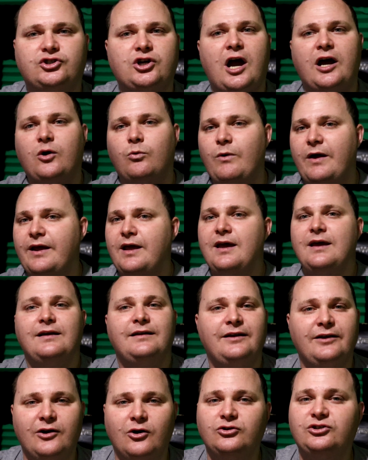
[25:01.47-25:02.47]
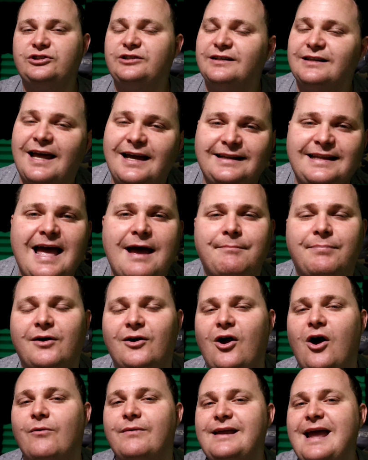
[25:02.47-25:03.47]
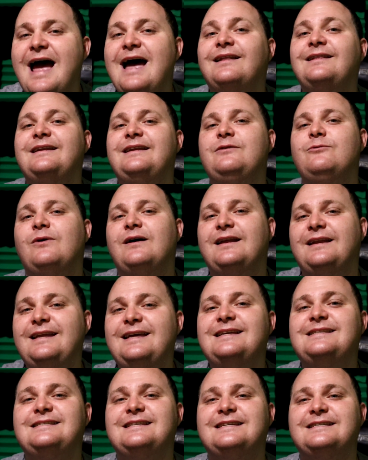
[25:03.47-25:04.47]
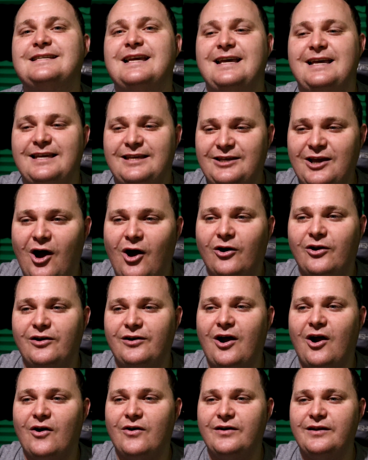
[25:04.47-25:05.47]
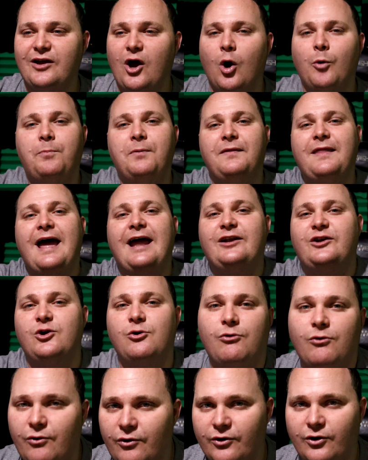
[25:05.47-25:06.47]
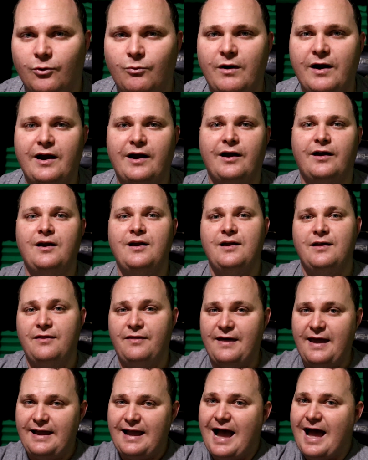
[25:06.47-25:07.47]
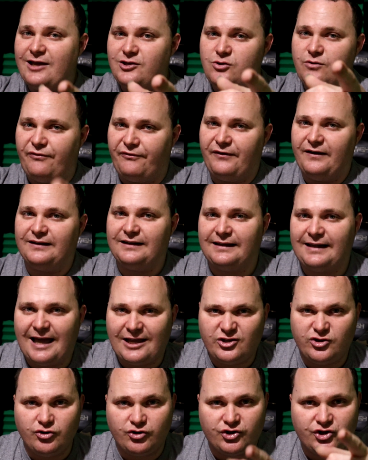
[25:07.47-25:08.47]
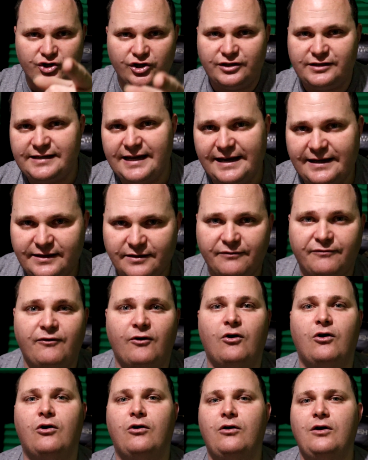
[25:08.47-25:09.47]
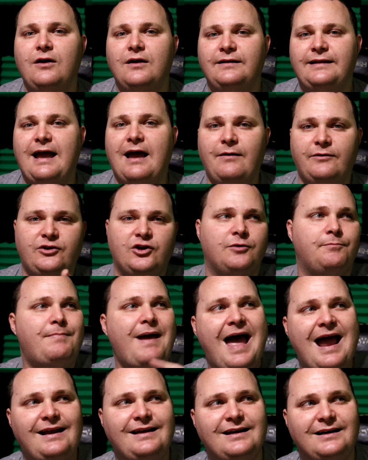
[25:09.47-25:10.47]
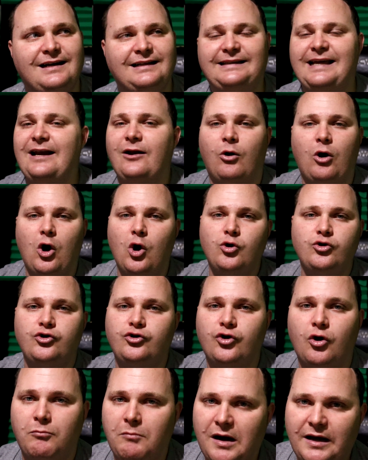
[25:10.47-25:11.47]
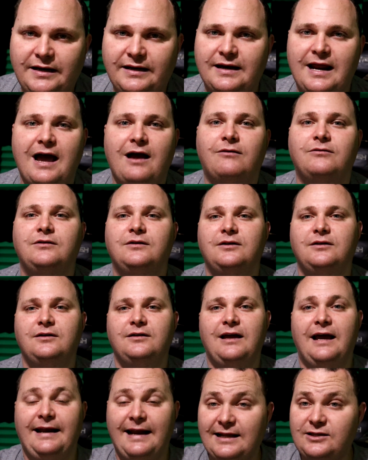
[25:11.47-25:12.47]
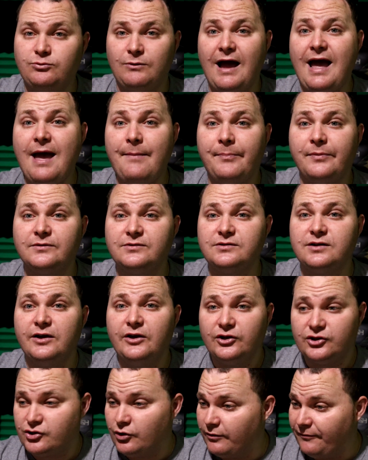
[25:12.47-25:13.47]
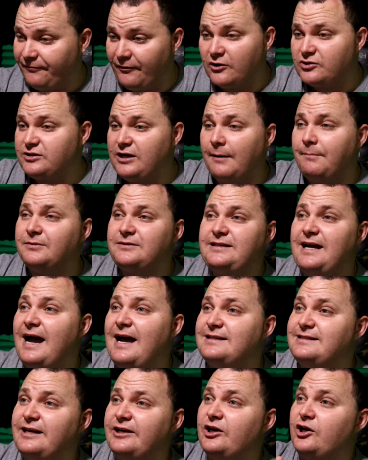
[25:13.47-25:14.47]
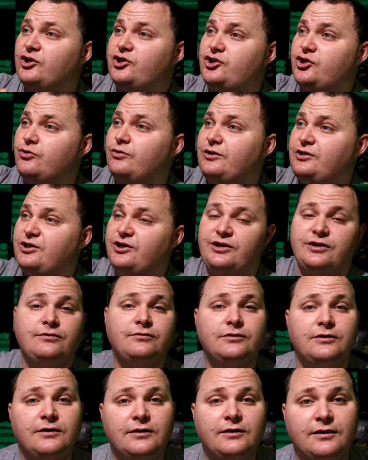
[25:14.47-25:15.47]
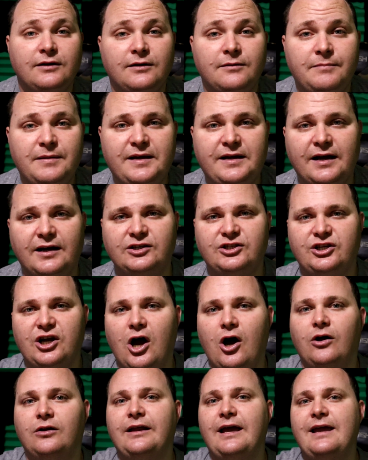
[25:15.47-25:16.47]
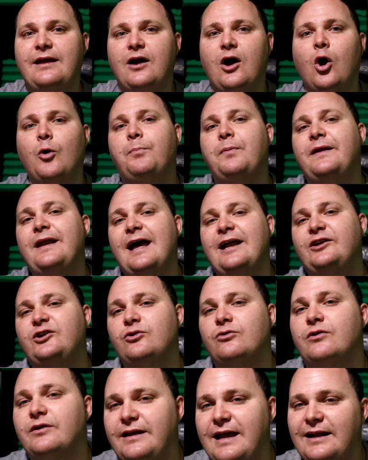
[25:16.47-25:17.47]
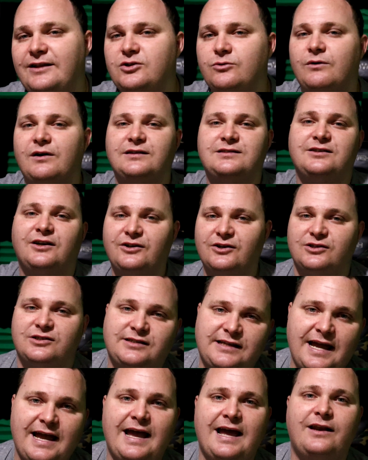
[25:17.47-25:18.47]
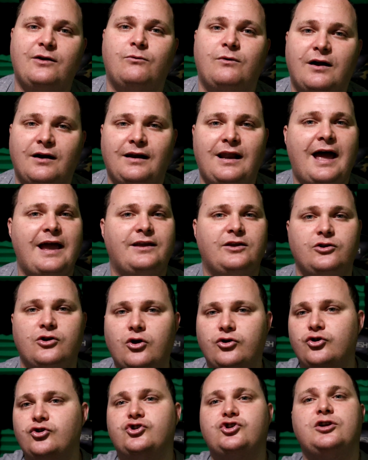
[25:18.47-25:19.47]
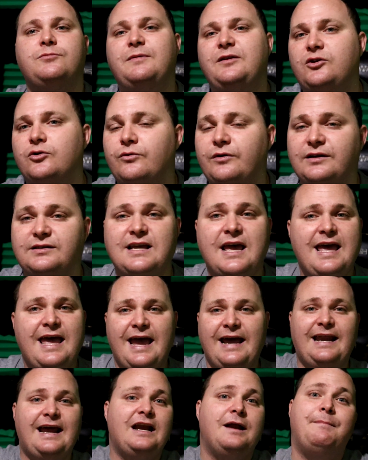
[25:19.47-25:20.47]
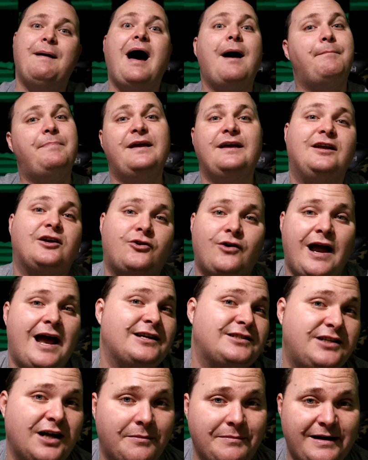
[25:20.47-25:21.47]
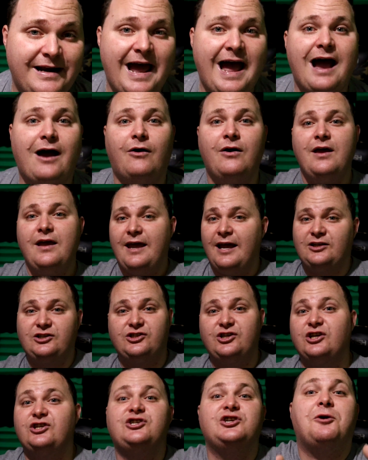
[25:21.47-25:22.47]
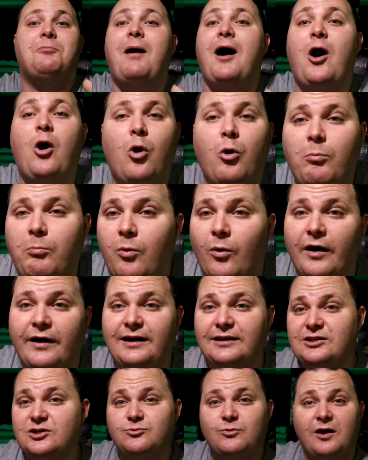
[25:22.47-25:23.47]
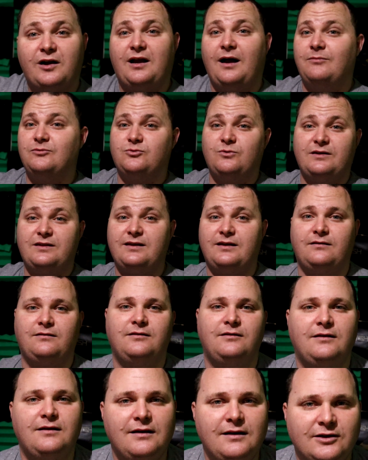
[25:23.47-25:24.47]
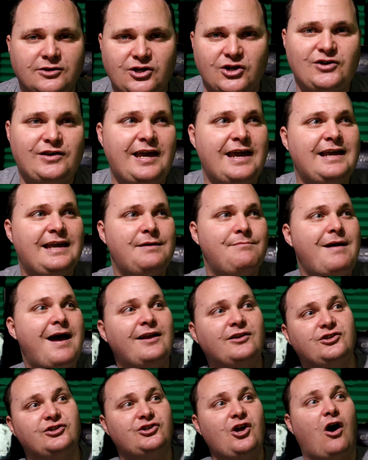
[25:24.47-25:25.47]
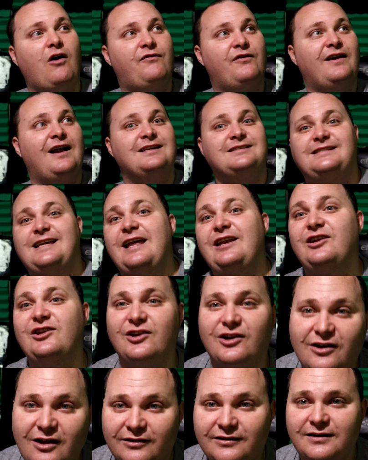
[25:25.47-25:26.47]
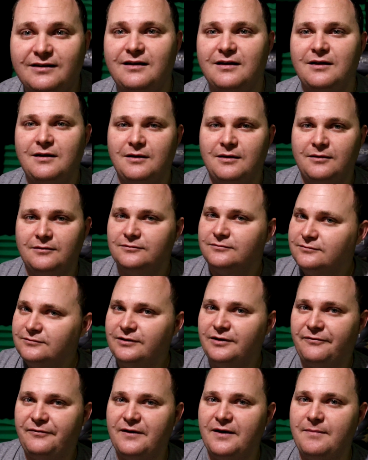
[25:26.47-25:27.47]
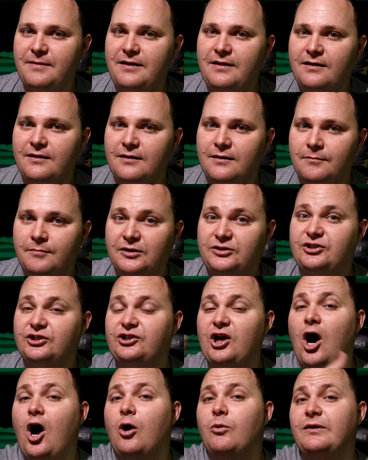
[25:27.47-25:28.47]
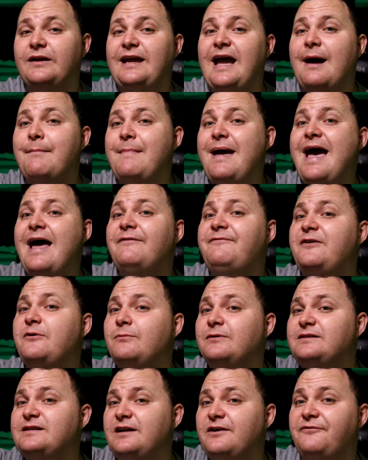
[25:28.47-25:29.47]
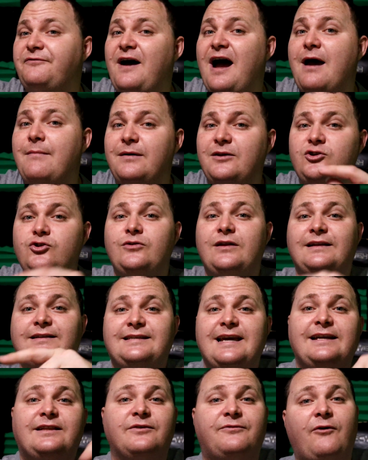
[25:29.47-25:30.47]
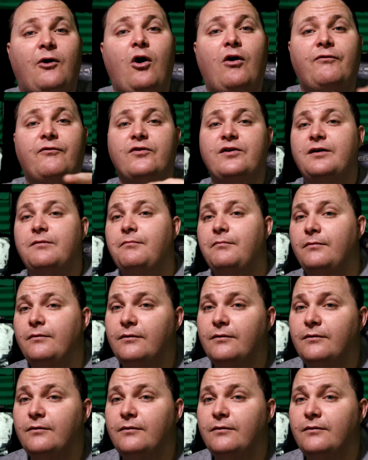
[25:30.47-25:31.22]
trying to wait. You know, shit like that. But in all reality, what it is y'all done already opened that door to where they got you feeling like you should take the fall, that you're back there, that they don't owe you no money now. And that's what happens. So the first couple times, they're going to shoot it to you because y'all ain't opened that door yet to where it's understand where, like, you know, you should be doing this. It ain't about being a crash dummy now. It's just you're my homeboy, and this is what comes with it. So you can't get mad at your dog for not sending you nothing. You feel me? But your dog would have got mad if he went to confinement and you didn't take the fall for him.